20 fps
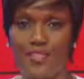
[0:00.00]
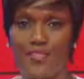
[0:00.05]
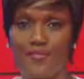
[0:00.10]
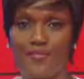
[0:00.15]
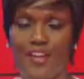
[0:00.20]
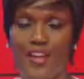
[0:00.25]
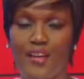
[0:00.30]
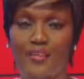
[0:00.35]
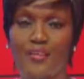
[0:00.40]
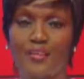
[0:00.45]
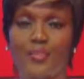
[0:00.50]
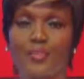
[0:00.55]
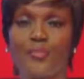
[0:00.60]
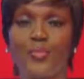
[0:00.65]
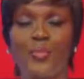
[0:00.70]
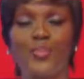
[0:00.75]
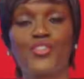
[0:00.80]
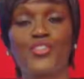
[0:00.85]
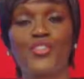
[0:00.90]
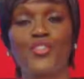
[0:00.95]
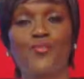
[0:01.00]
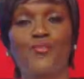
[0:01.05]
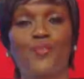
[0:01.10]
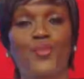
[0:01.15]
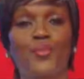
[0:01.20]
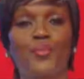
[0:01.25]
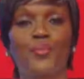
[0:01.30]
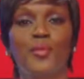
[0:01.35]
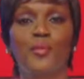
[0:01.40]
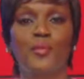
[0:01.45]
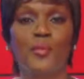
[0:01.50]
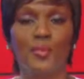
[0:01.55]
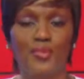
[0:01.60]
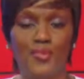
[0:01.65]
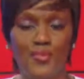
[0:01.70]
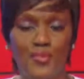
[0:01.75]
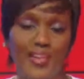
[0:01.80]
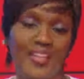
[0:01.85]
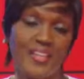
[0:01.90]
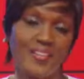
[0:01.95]
in as far as pushing for
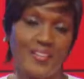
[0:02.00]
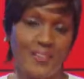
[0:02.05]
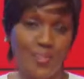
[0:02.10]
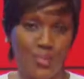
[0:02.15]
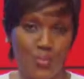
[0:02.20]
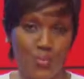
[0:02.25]
people's rights